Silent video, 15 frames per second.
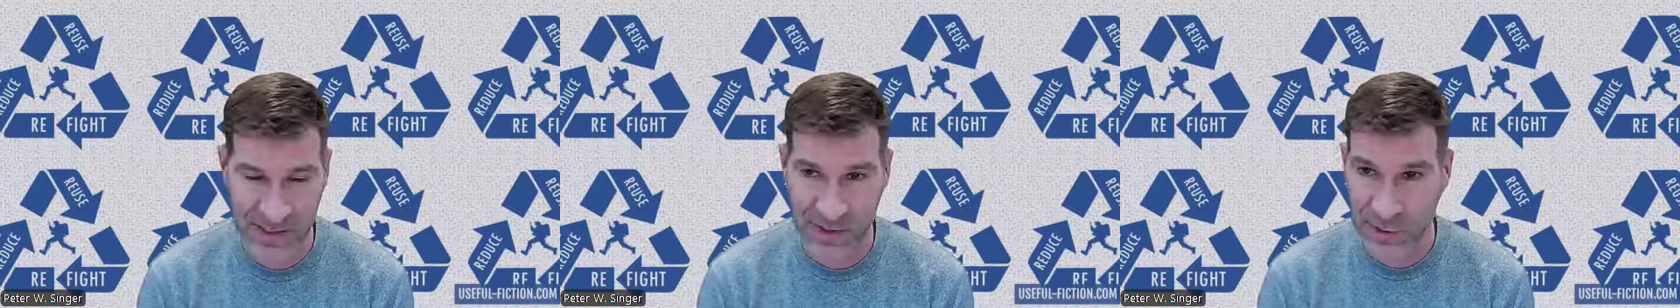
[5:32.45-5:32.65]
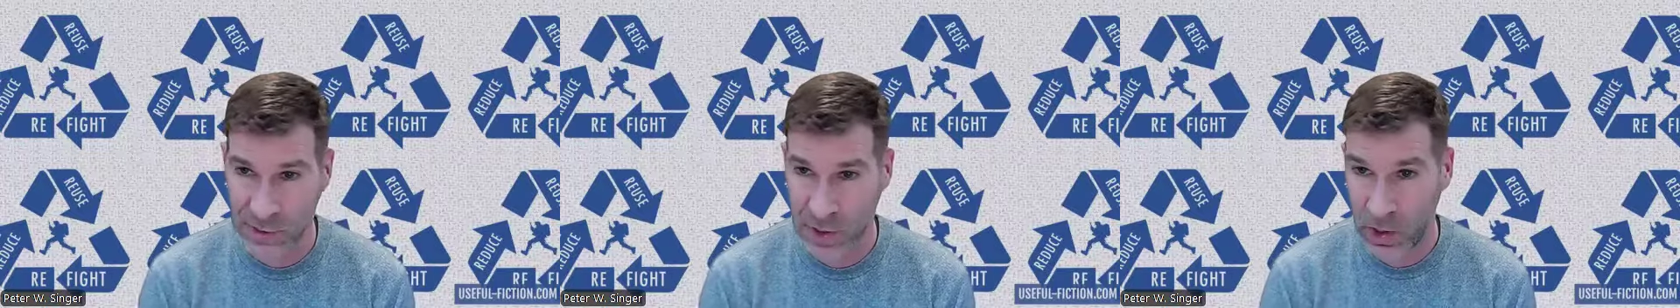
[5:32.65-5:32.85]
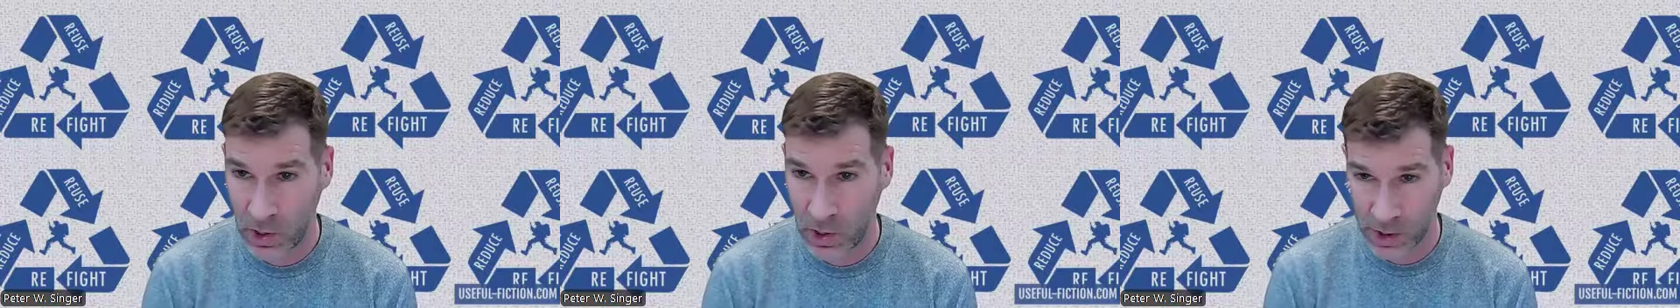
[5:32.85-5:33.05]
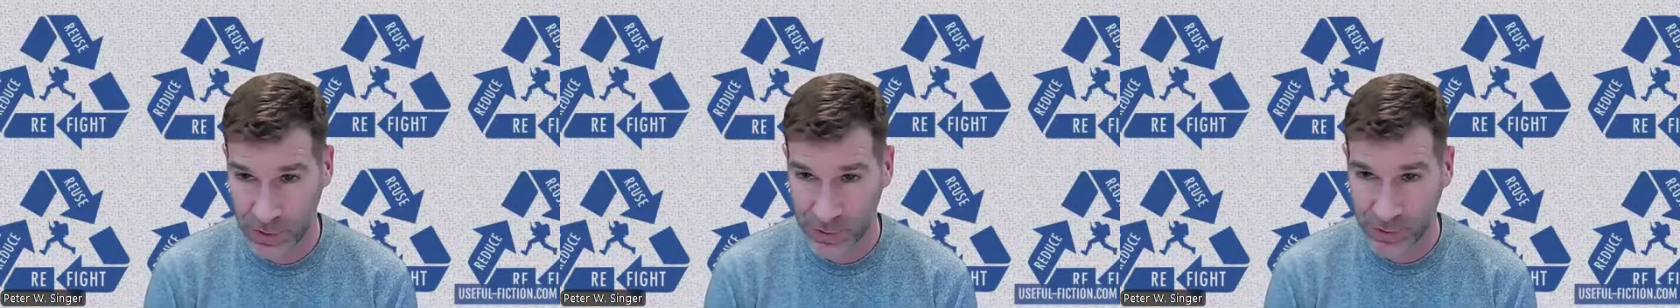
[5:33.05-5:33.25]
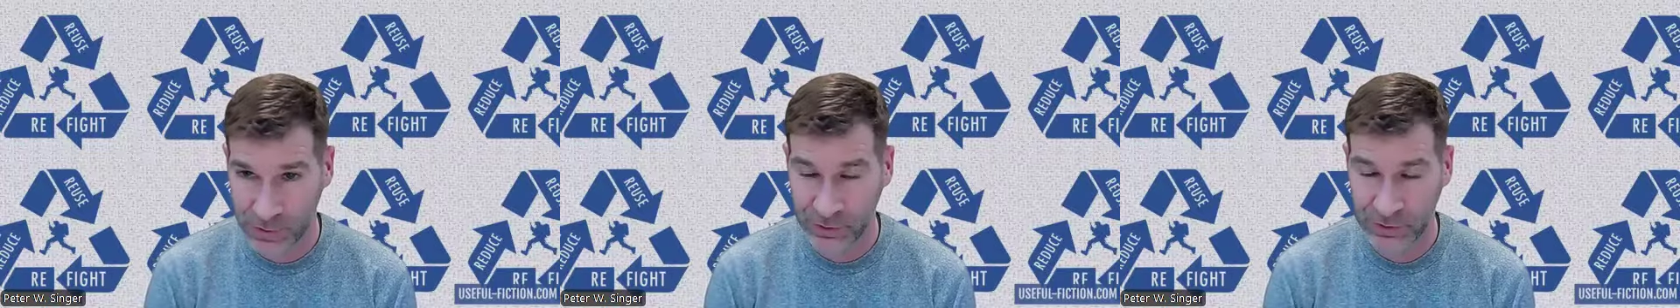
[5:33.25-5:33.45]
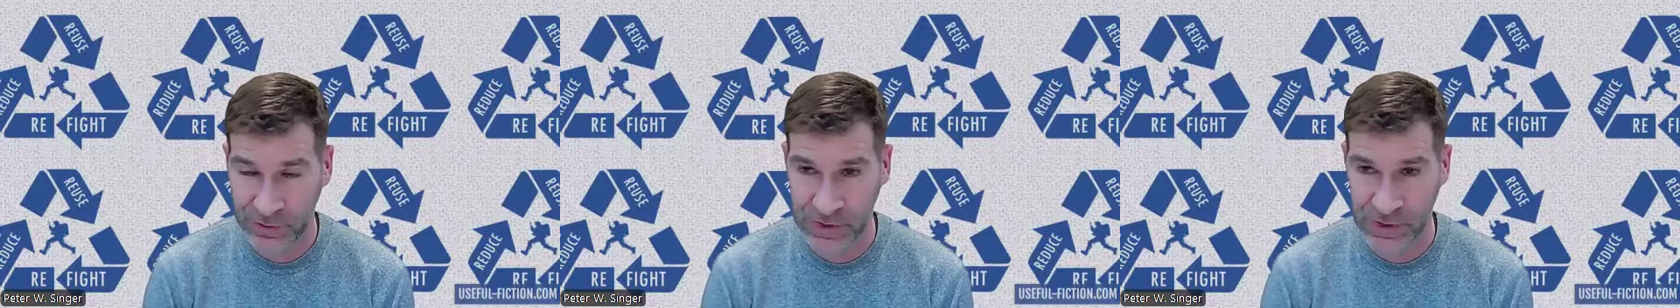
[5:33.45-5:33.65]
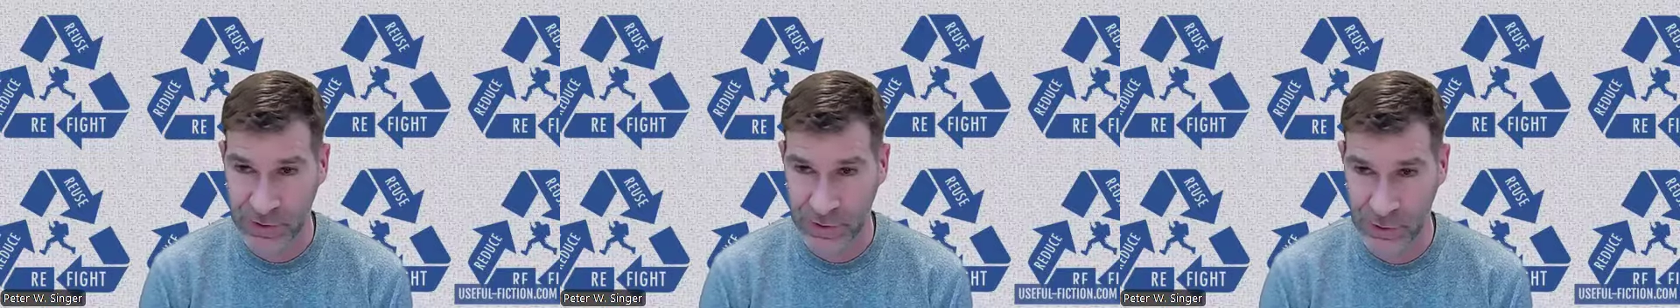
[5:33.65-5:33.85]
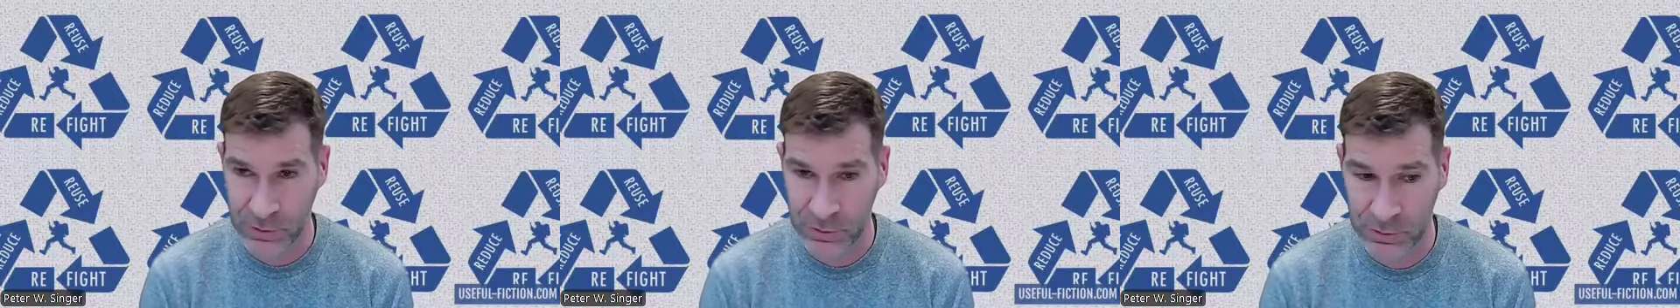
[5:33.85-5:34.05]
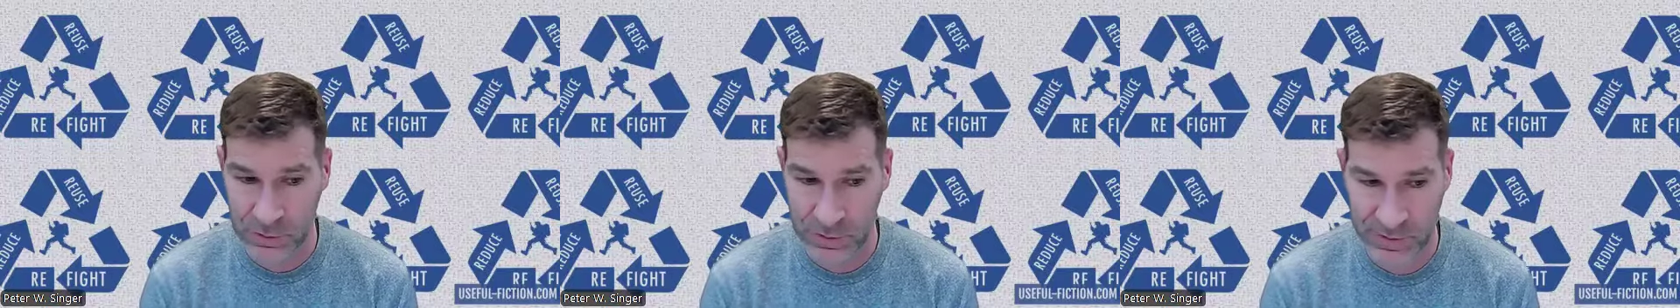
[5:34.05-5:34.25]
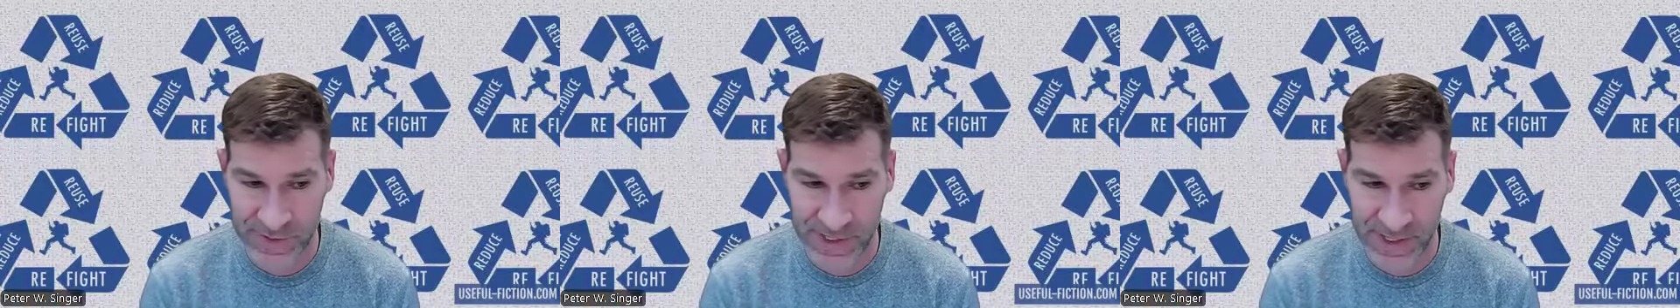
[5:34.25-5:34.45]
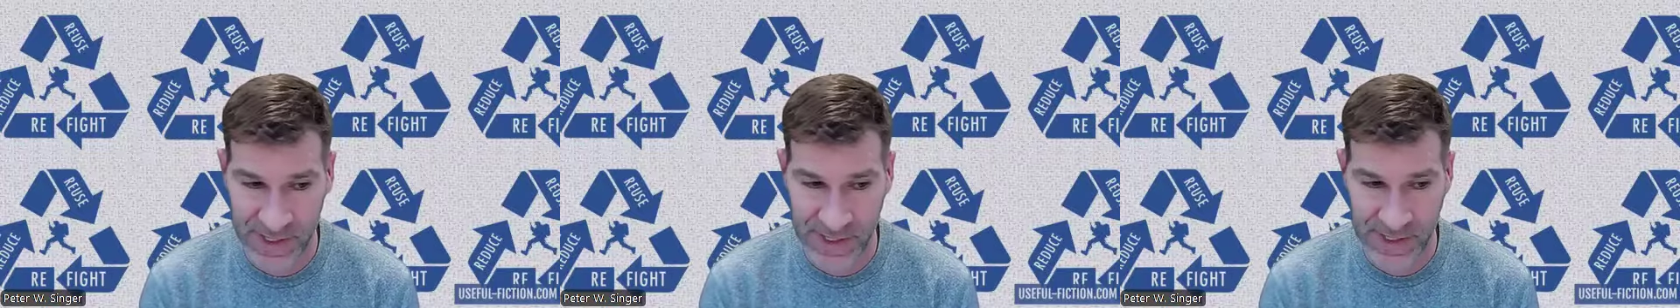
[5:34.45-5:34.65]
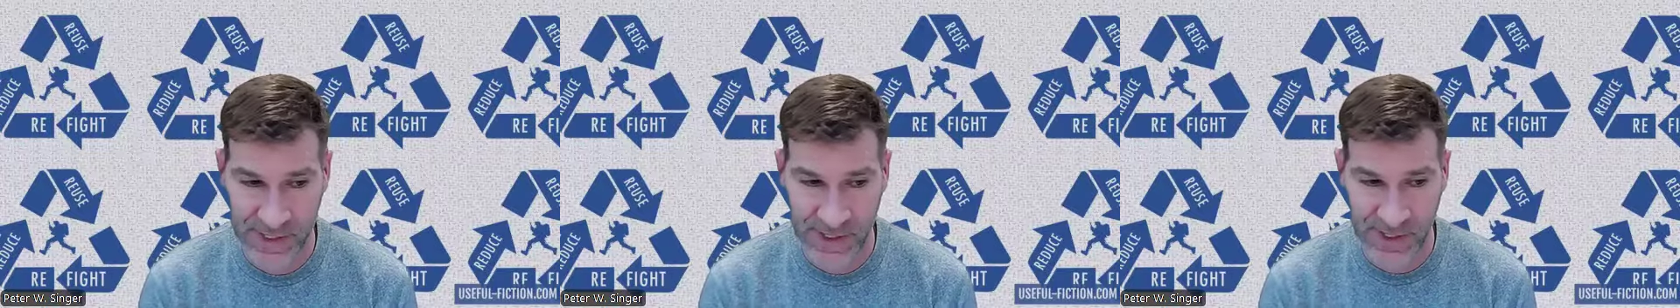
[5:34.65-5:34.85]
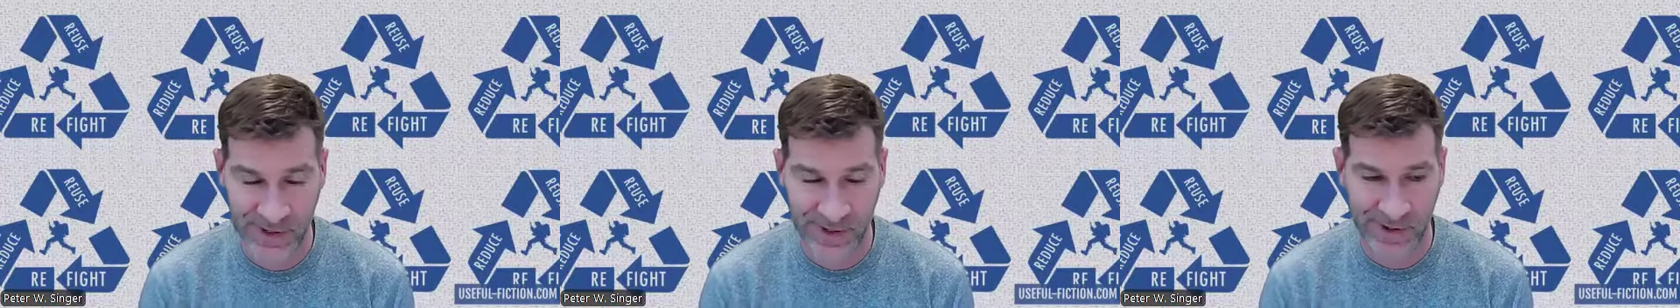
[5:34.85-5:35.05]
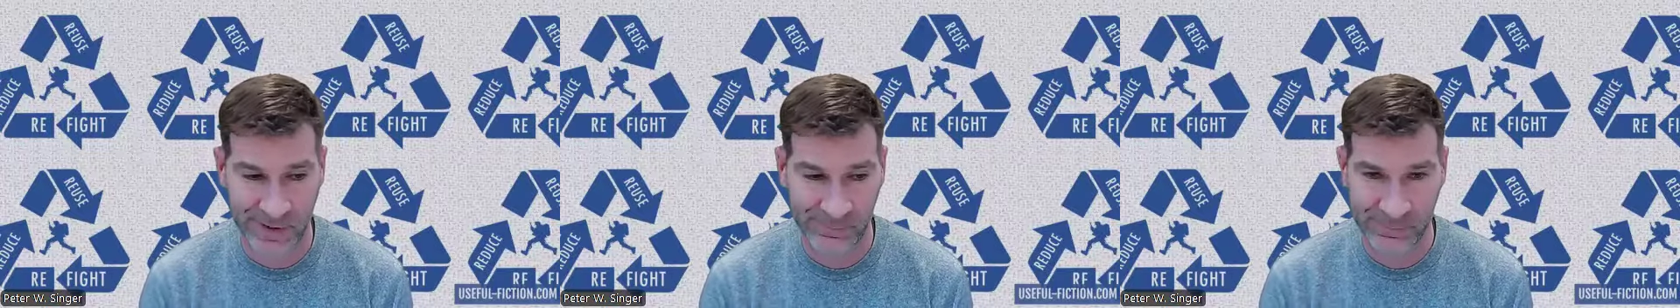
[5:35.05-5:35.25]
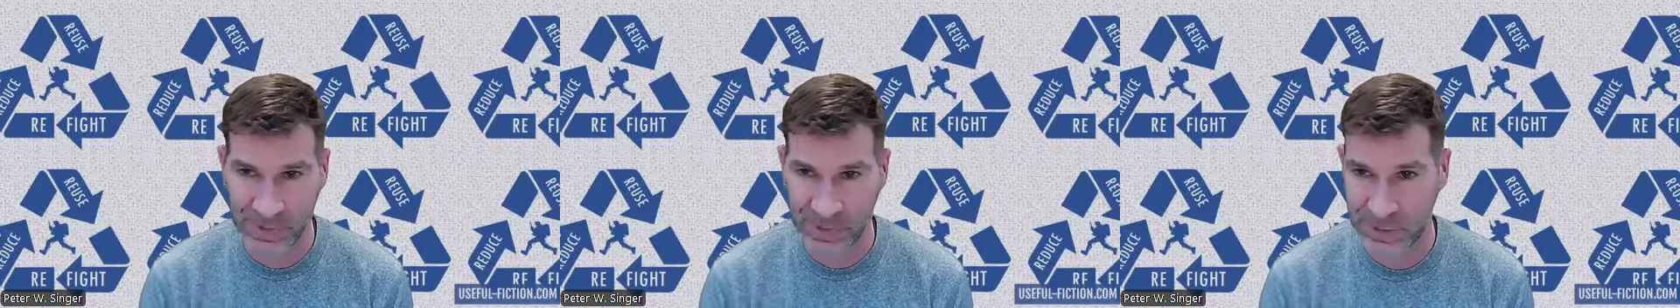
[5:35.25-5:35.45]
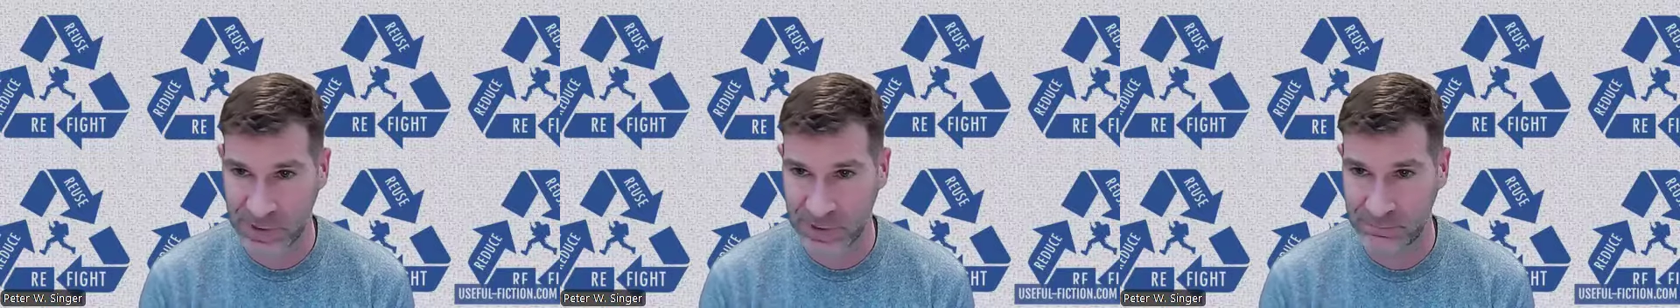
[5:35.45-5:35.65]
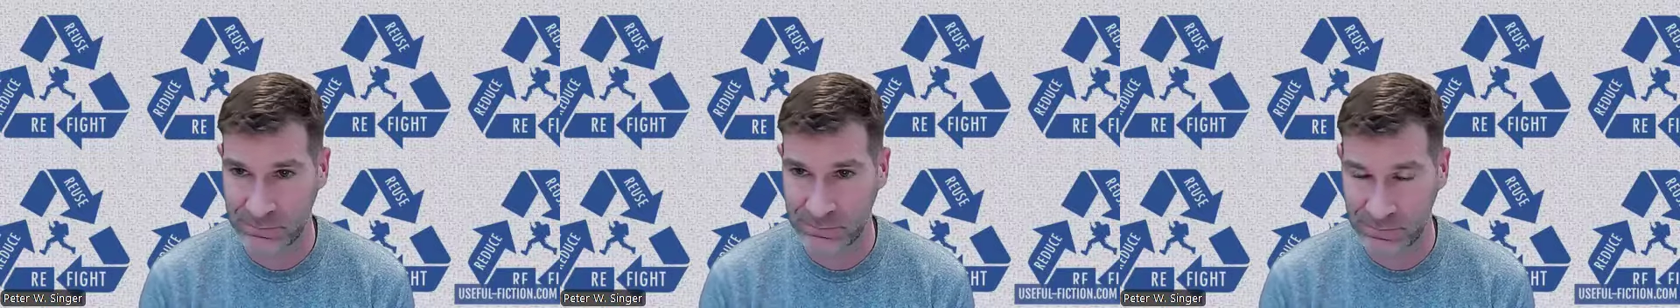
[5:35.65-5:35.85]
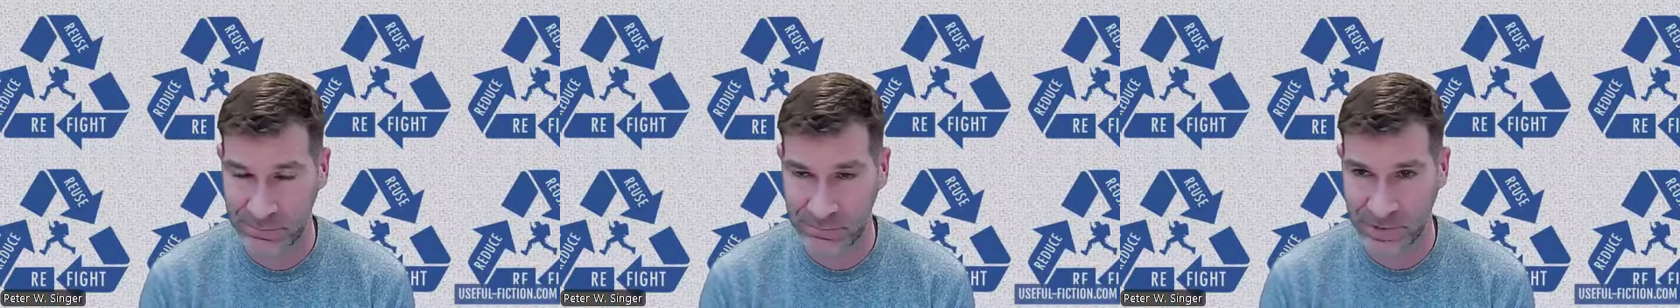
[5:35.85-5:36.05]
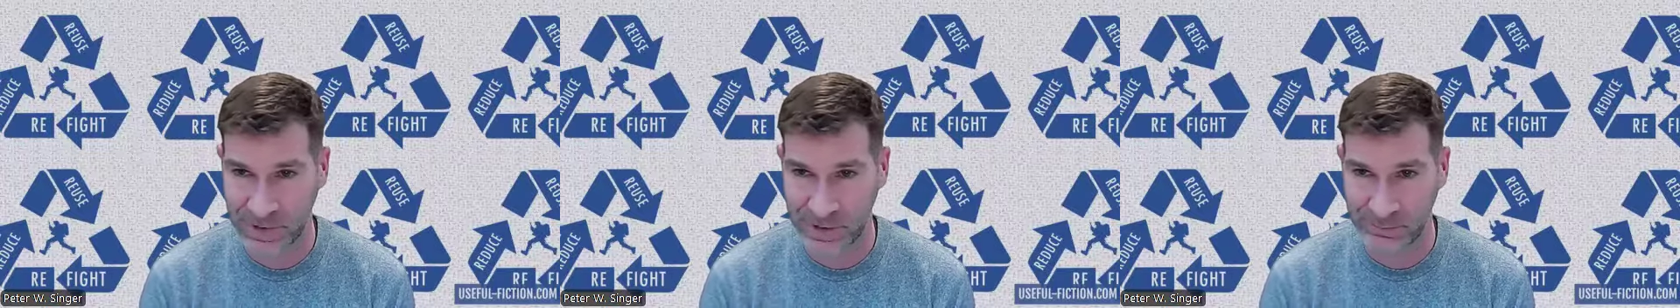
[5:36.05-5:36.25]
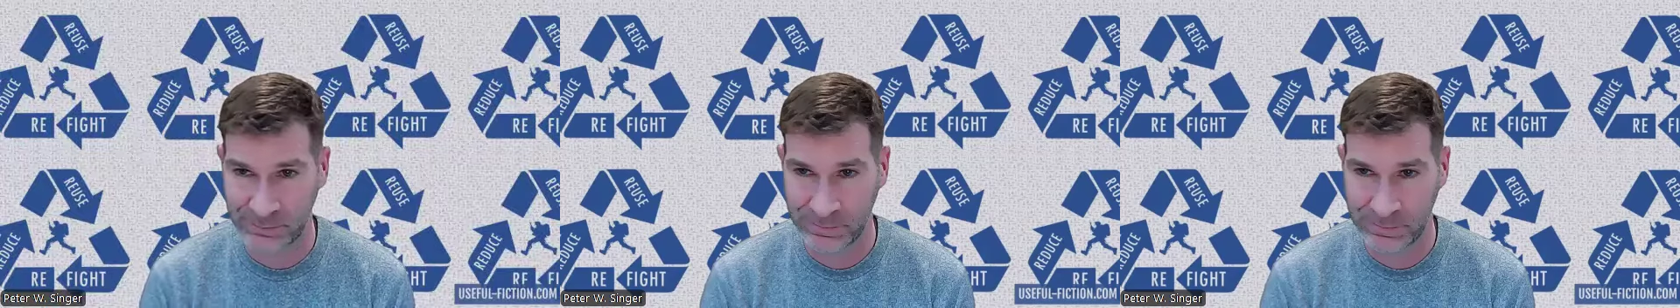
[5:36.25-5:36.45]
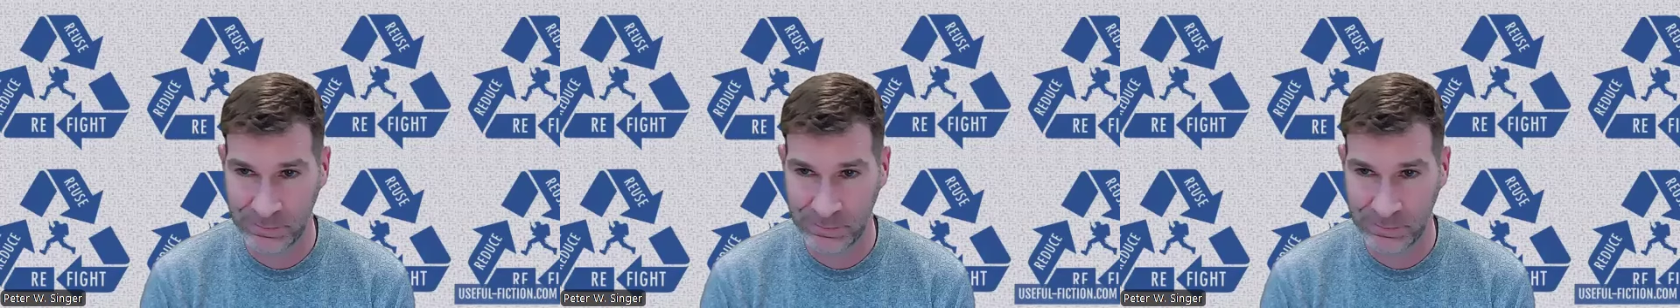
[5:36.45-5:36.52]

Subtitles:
is harder to do than just the